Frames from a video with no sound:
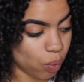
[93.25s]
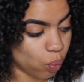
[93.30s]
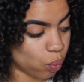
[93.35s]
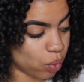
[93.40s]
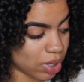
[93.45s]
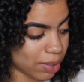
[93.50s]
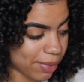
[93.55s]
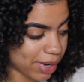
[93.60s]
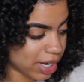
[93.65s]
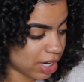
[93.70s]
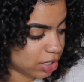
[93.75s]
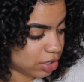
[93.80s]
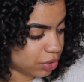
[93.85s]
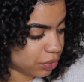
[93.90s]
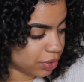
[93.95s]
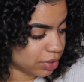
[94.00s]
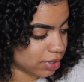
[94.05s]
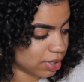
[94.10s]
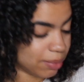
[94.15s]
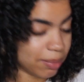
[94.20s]
What am I going to do
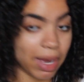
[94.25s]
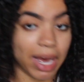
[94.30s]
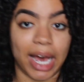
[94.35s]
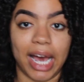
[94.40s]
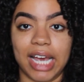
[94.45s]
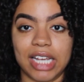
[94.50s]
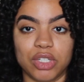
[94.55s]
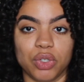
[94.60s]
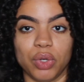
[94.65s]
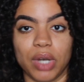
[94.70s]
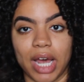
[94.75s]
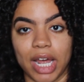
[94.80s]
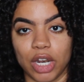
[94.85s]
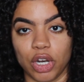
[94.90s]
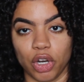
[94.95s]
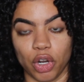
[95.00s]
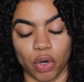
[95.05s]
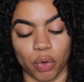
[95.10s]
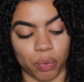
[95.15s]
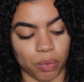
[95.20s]
with them? I do not
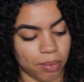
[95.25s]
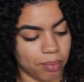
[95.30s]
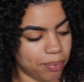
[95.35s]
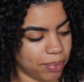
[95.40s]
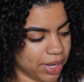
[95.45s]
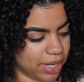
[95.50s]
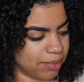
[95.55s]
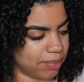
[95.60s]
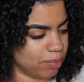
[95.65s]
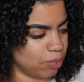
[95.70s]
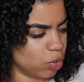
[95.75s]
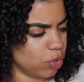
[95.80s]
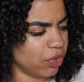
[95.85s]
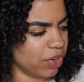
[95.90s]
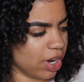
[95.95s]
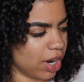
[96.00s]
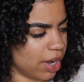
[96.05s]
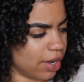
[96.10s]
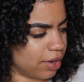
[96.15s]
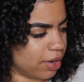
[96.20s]
know. But
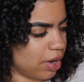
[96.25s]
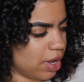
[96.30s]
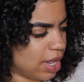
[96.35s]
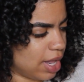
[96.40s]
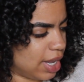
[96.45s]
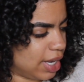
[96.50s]
moving on.